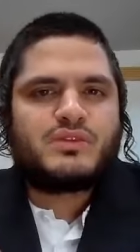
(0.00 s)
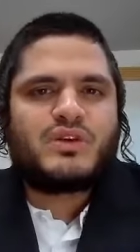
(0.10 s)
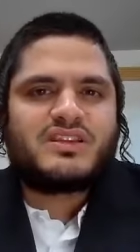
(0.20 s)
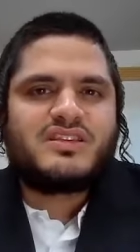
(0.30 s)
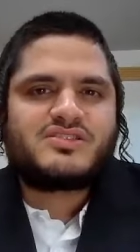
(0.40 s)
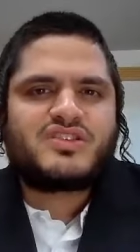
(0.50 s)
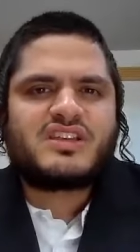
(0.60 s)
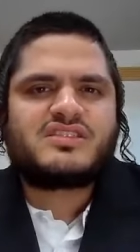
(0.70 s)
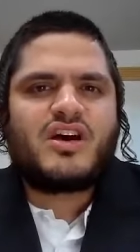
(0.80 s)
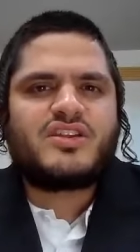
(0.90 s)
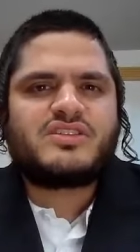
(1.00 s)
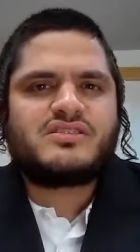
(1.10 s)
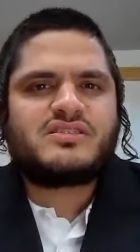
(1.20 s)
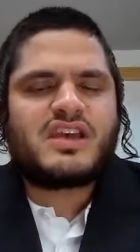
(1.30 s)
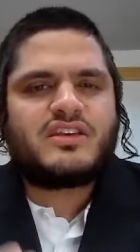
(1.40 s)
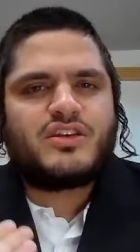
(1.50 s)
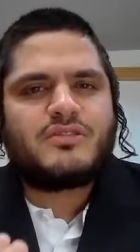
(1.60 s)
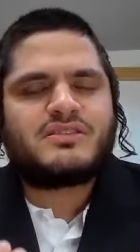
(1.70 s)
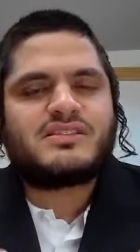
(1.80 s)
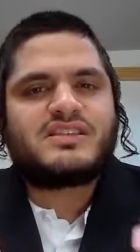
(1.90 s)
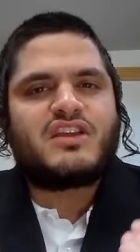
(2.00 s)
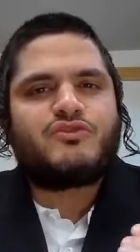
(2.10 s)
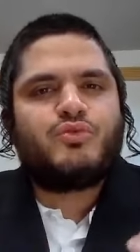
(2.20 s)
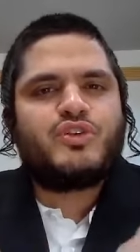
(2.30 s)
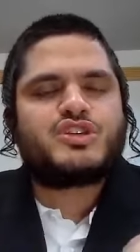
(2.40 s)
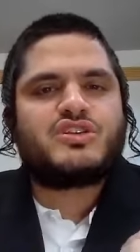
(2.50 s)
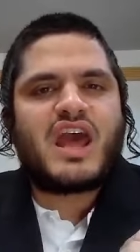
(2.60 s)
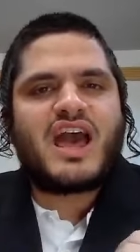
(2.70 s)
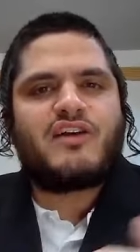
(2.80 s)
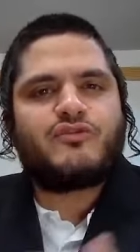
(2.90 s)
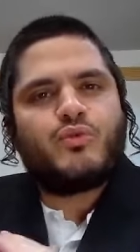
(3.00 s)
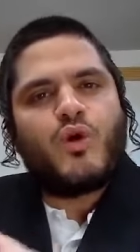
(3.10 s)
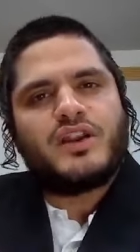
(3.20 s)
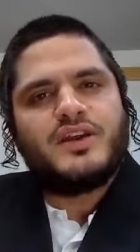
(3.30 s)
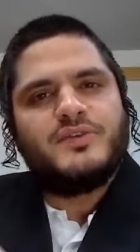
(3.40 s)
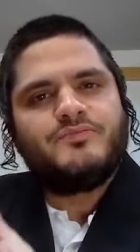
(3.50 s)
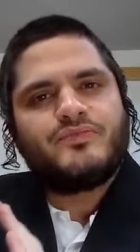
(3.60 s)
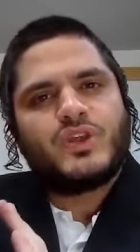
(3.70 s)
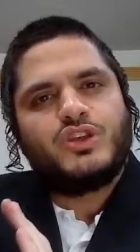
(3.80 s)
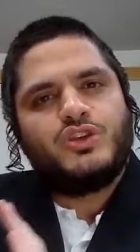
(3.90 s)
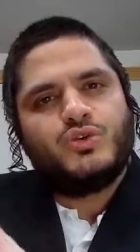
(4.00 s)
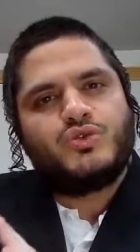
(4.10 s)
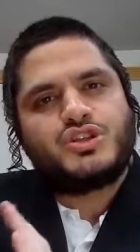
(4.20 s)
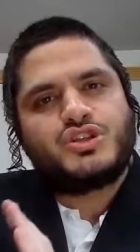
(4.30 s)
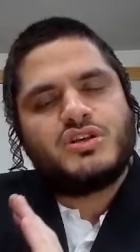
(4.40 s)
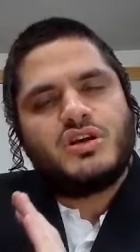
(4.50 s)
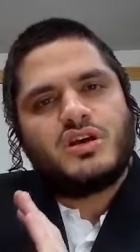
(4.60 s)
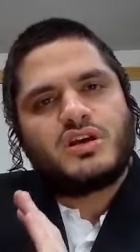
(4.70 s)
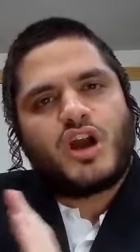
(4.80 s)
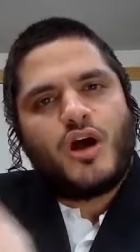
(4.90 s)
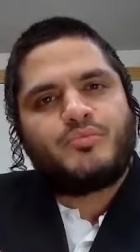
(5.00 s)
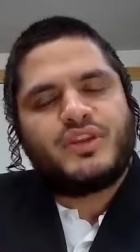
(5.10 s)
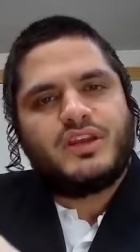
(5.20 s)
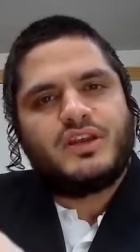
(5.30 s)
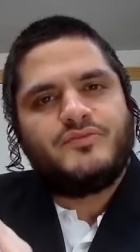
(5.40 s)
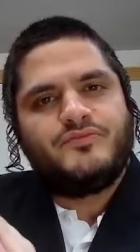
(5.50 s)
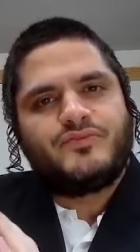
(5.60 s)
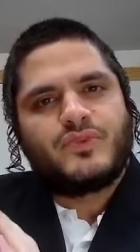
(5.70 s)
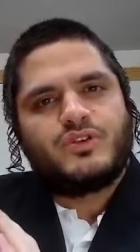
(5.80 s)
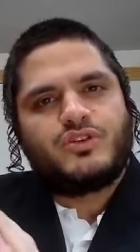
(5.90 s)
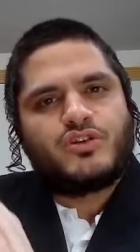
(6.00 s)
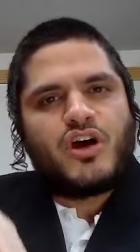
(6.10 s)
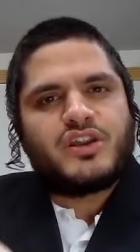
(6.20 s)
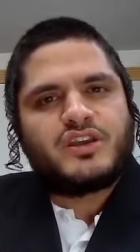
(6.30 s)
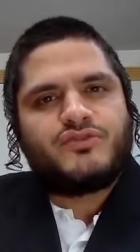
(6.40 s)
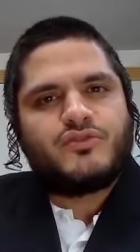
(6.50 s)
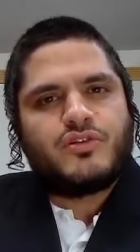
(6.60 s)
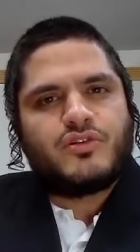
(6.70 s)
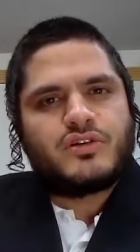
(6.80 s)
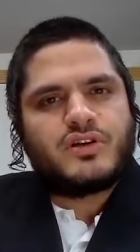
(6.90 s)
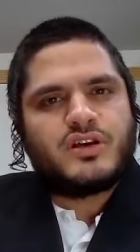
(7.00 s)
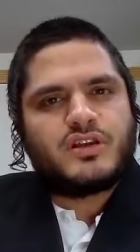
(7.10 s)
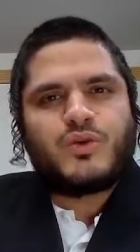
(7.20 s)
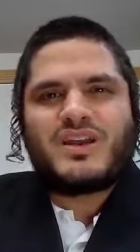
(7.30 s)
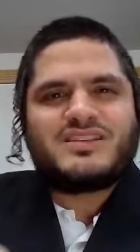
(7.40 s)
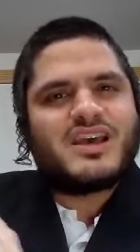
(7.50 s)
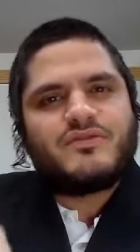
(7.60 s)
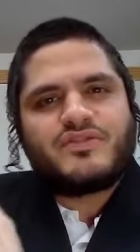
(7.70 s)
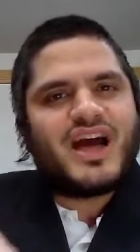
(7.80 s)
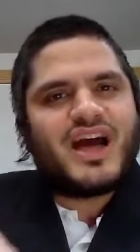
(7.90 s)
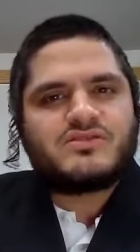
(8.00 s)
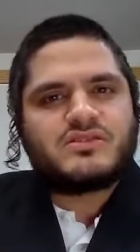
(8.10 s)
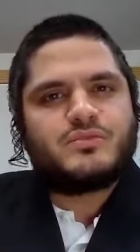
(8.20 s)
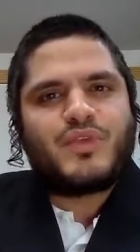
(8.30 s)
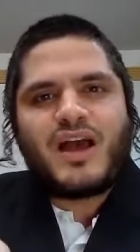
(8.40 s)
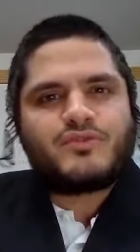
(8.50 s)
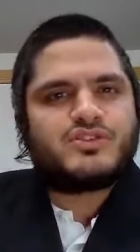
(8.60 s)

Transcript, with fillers: But what the district has done is and say, you know, instead of we should have one huge company to run it for uh, 27,000